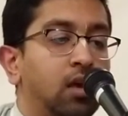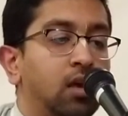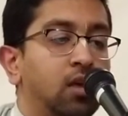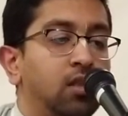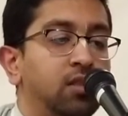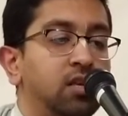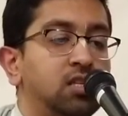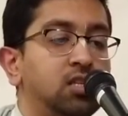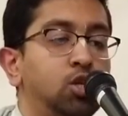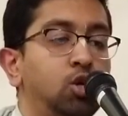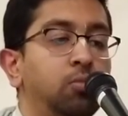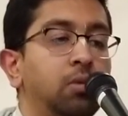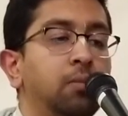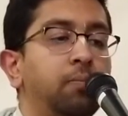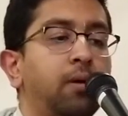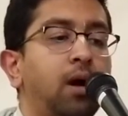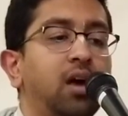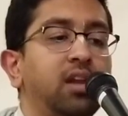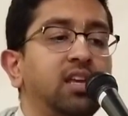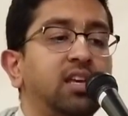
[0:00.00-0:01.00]
this human
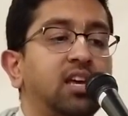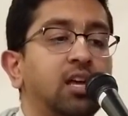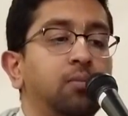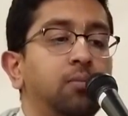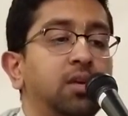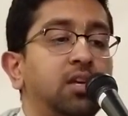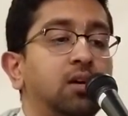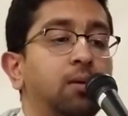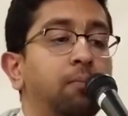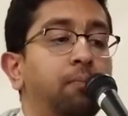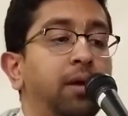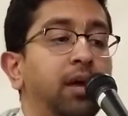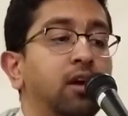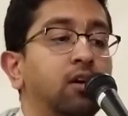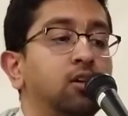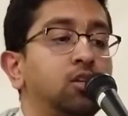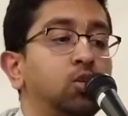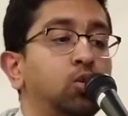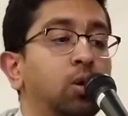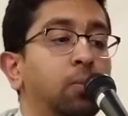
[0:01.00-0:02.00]
body can be
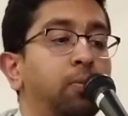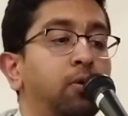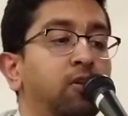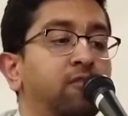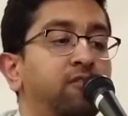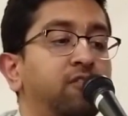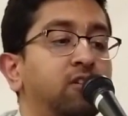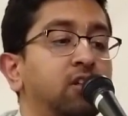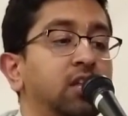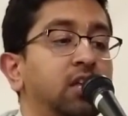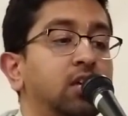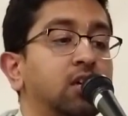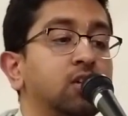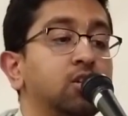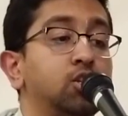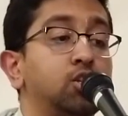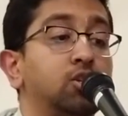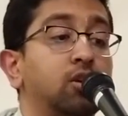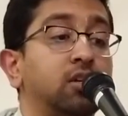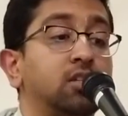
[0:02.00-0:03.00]
compared to a perfectly
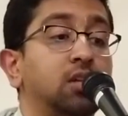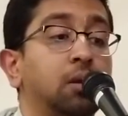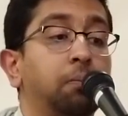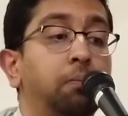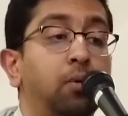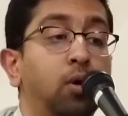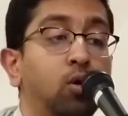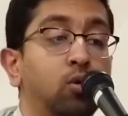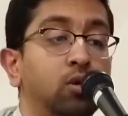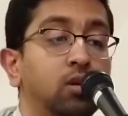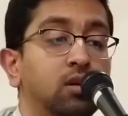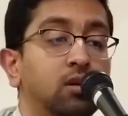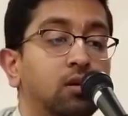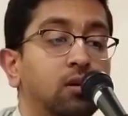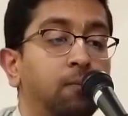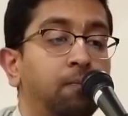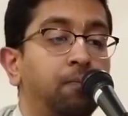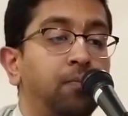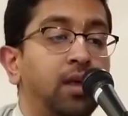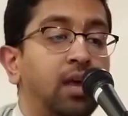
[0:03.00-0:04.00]
constructed boat,
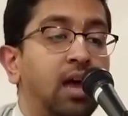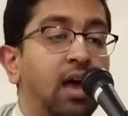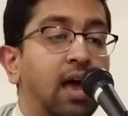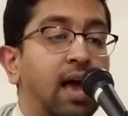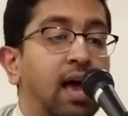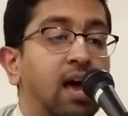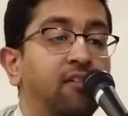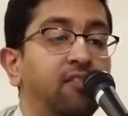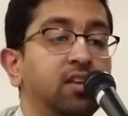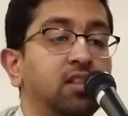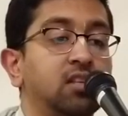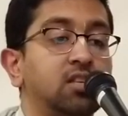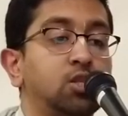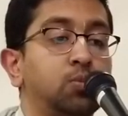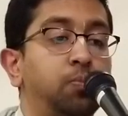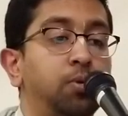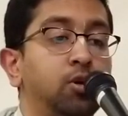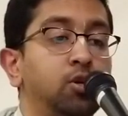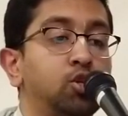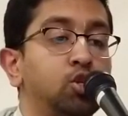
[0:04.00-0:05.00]
having the
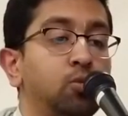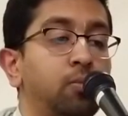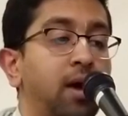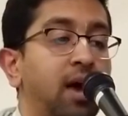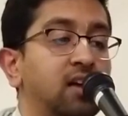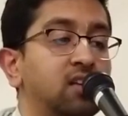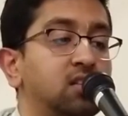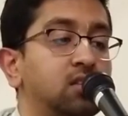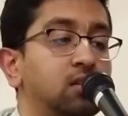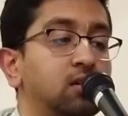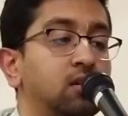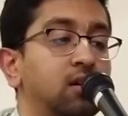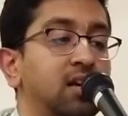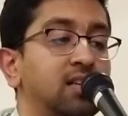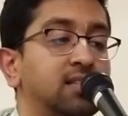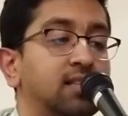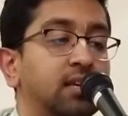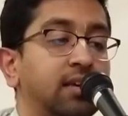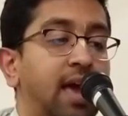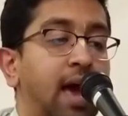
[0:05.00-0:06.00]
spiritual master
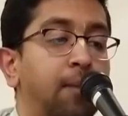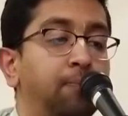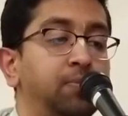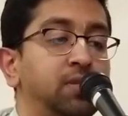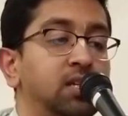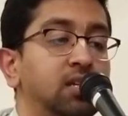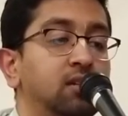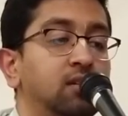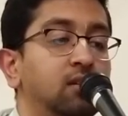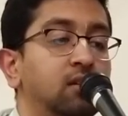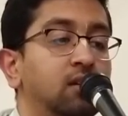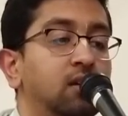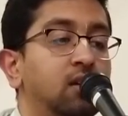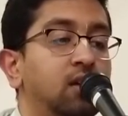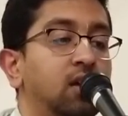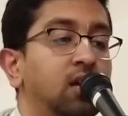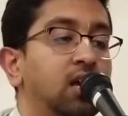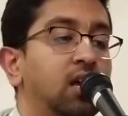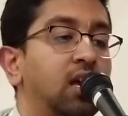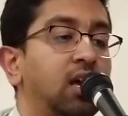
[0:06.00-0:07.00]
as the captain
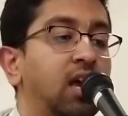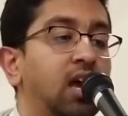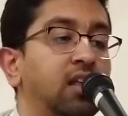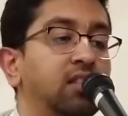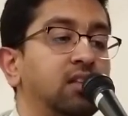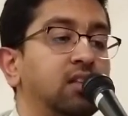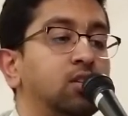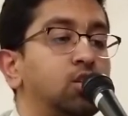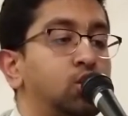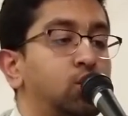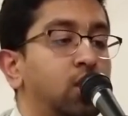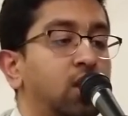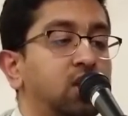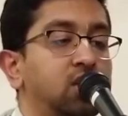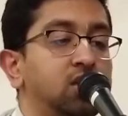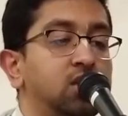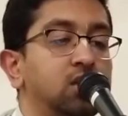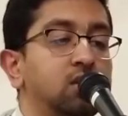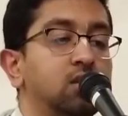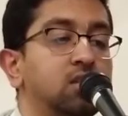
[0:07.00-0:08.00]
and the
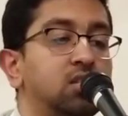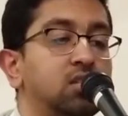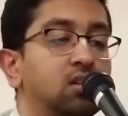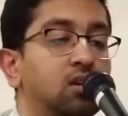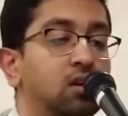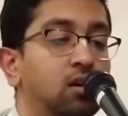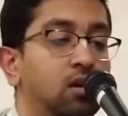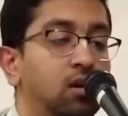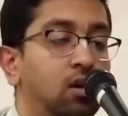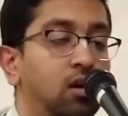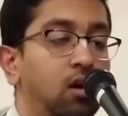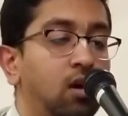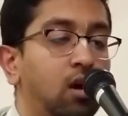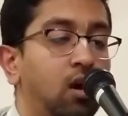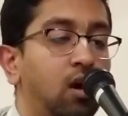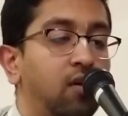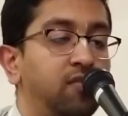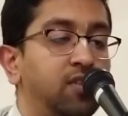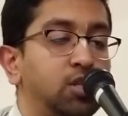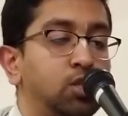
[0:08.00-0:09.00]
instructions
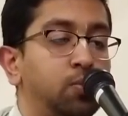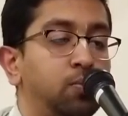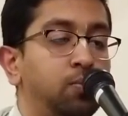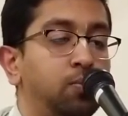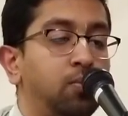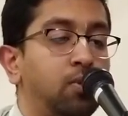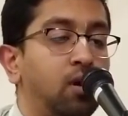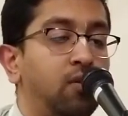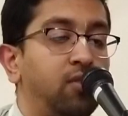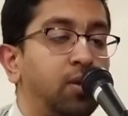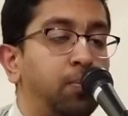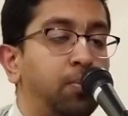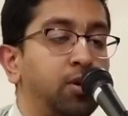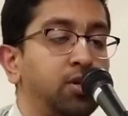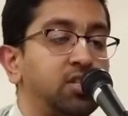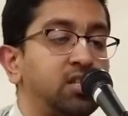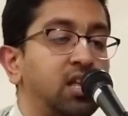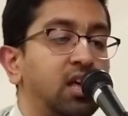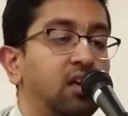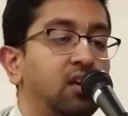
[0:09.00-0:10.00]
of the
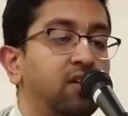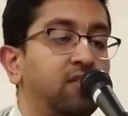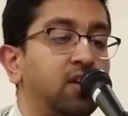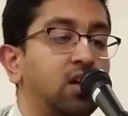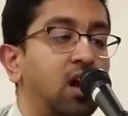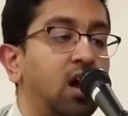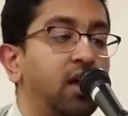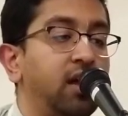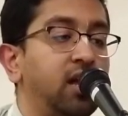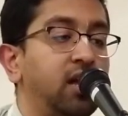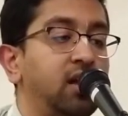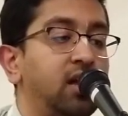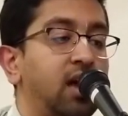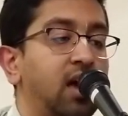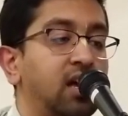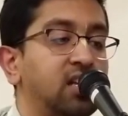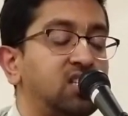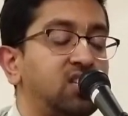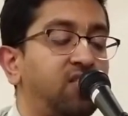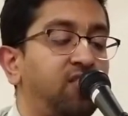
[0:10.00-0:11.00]
personality of Godhead
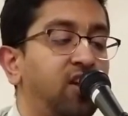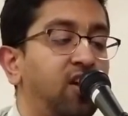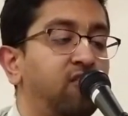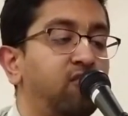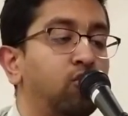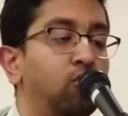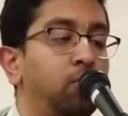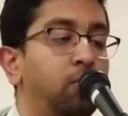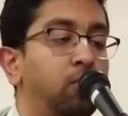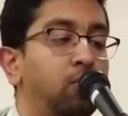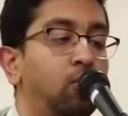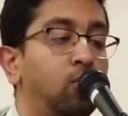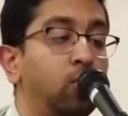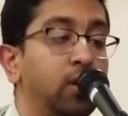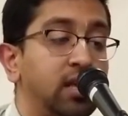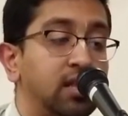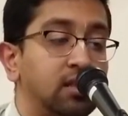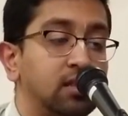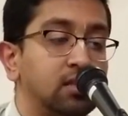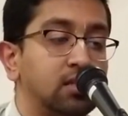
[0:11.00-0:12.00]
as favorable
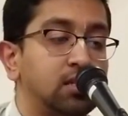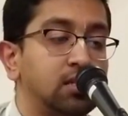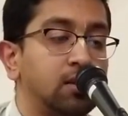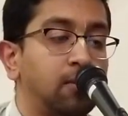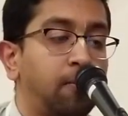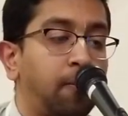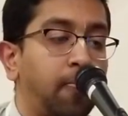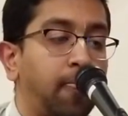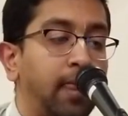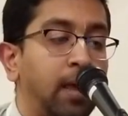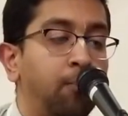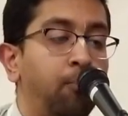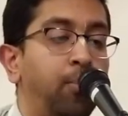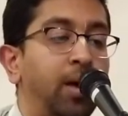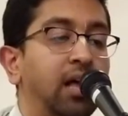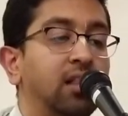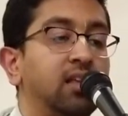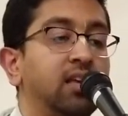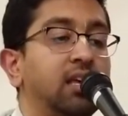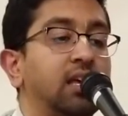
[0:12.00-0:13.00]
winds,
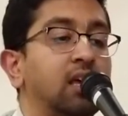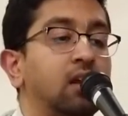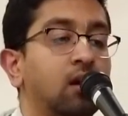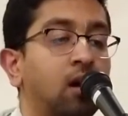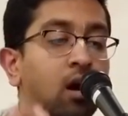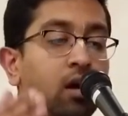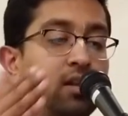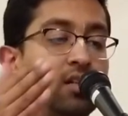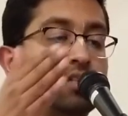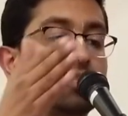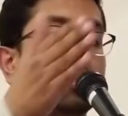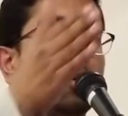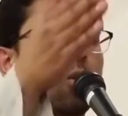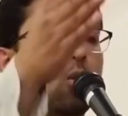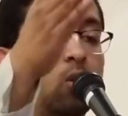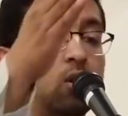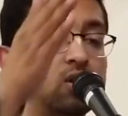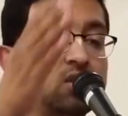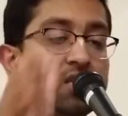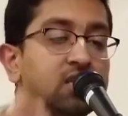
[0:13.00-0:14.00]
impelling it on its
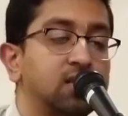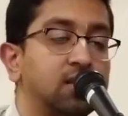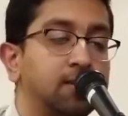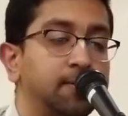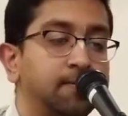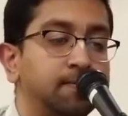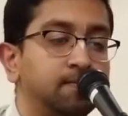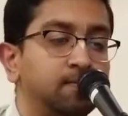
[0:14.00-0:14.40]
course.